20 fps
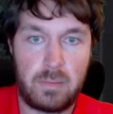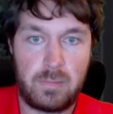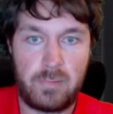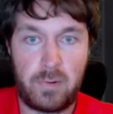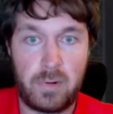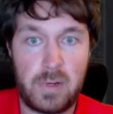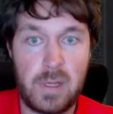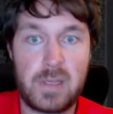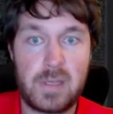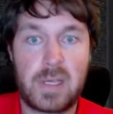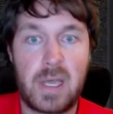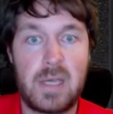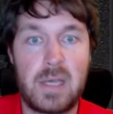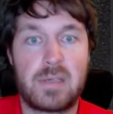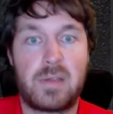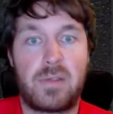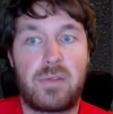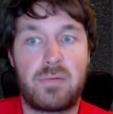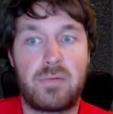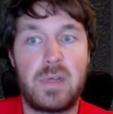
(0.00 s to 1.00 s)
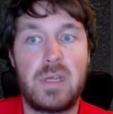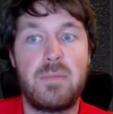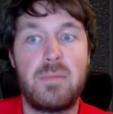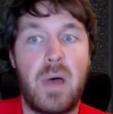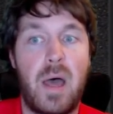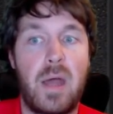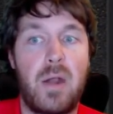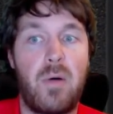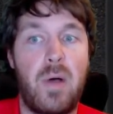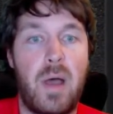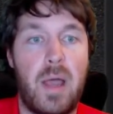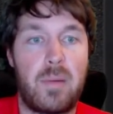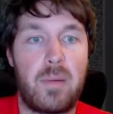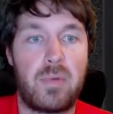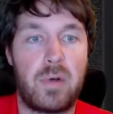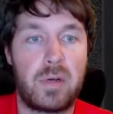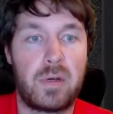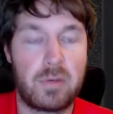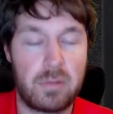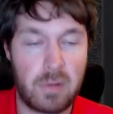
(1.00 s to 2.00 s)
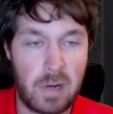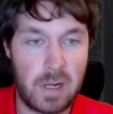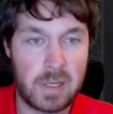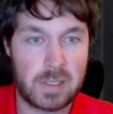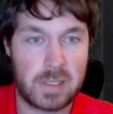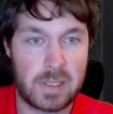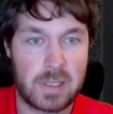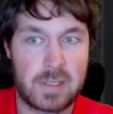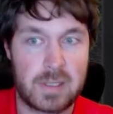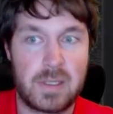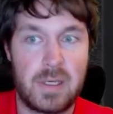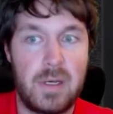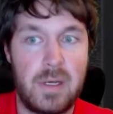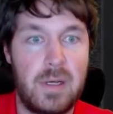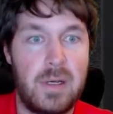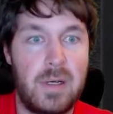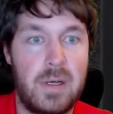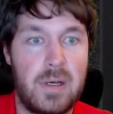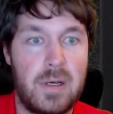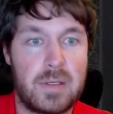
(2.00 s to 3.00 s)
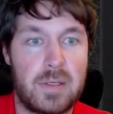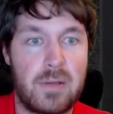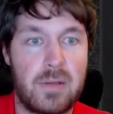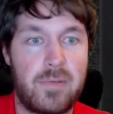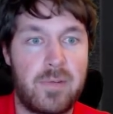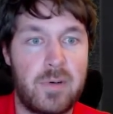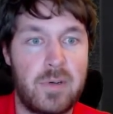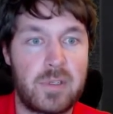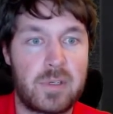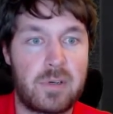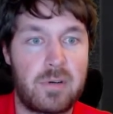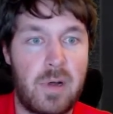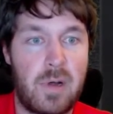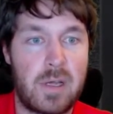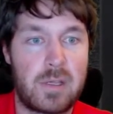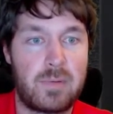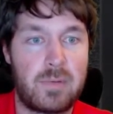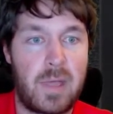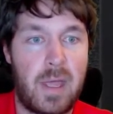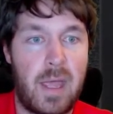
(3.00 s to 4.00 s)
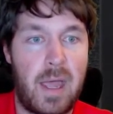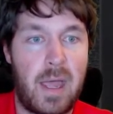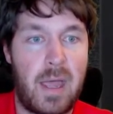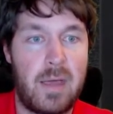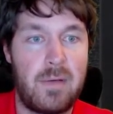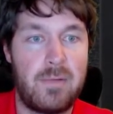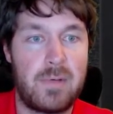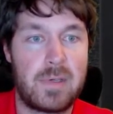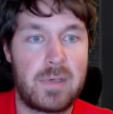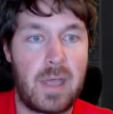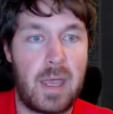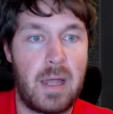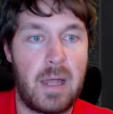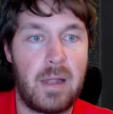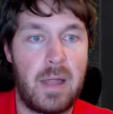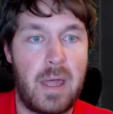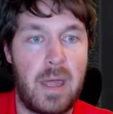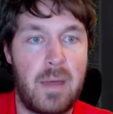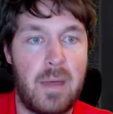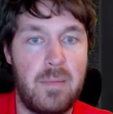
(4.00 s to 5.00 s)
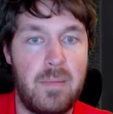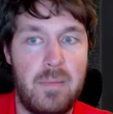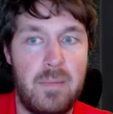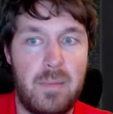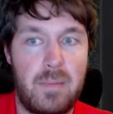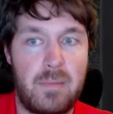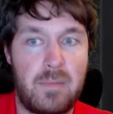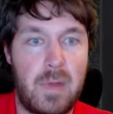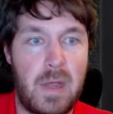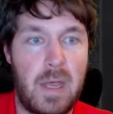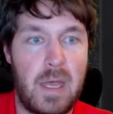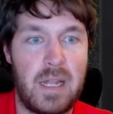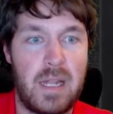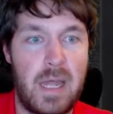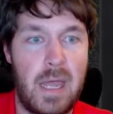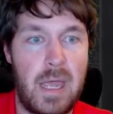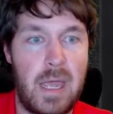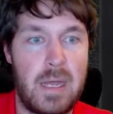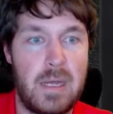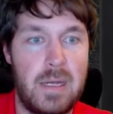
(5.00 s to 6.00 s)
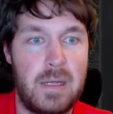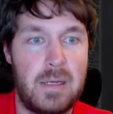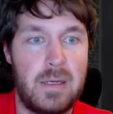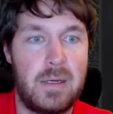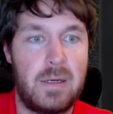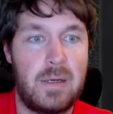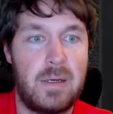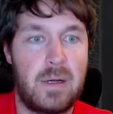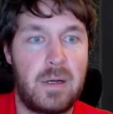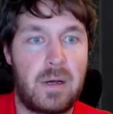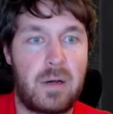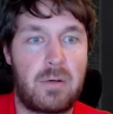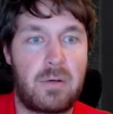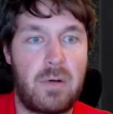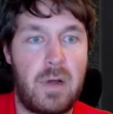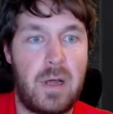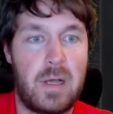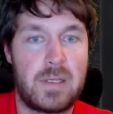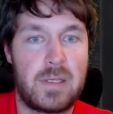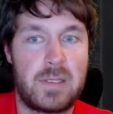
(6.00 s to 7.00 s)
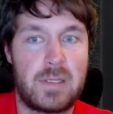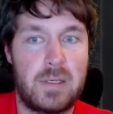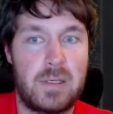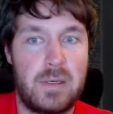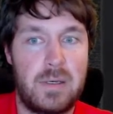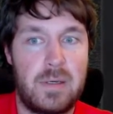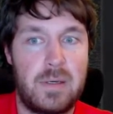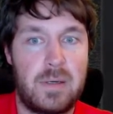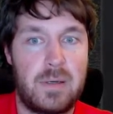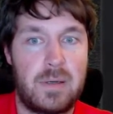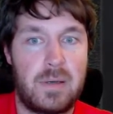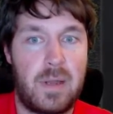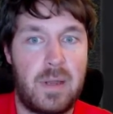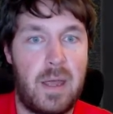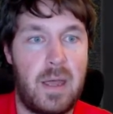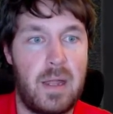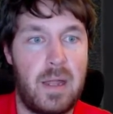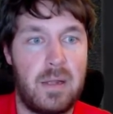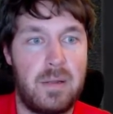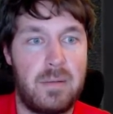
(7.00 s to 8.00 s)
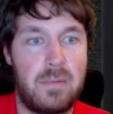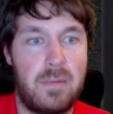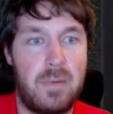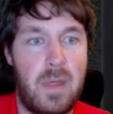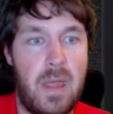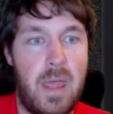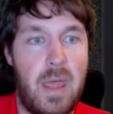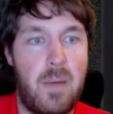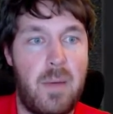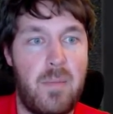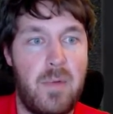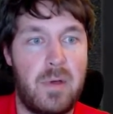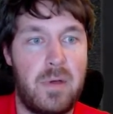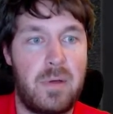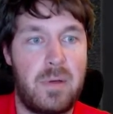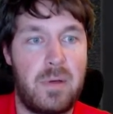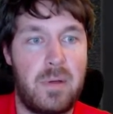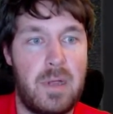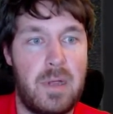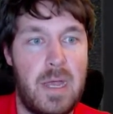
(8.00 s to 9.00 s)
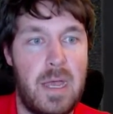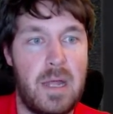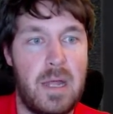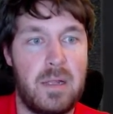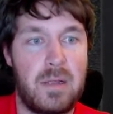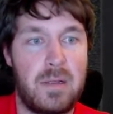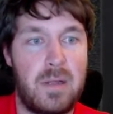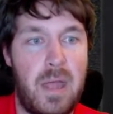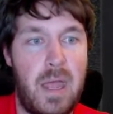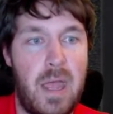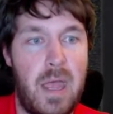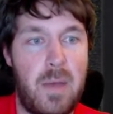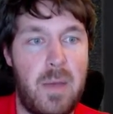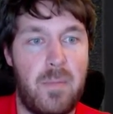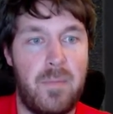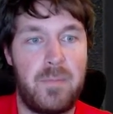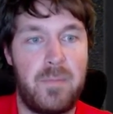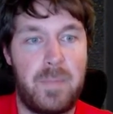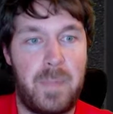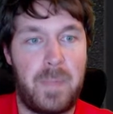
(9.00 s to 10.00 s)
for in this case, 3 monohybrid crosses. So the first cross we have is LM, LN, cross LM, LM.